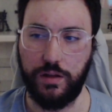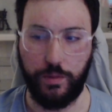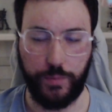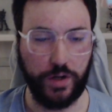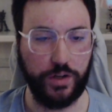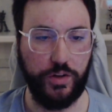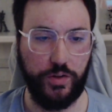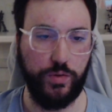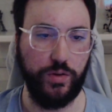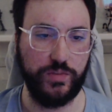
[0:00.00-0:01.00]
On part
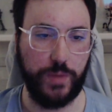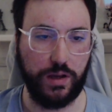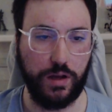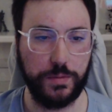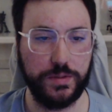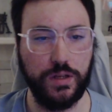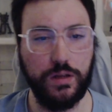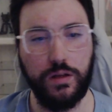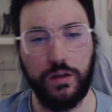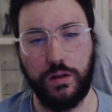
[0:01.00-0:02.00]
2 of Spec Ops.
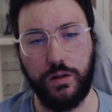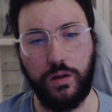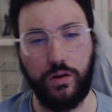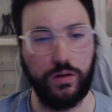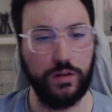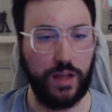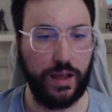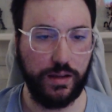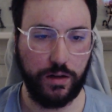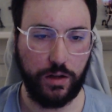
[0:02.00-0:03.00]
Lol,
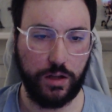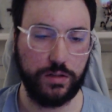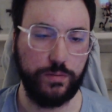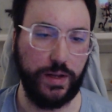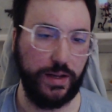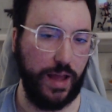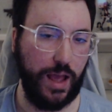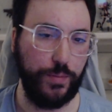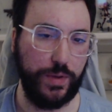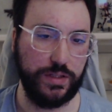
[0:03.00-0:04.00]
dying a lot, but it
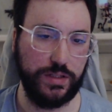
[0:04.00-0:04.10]
happens.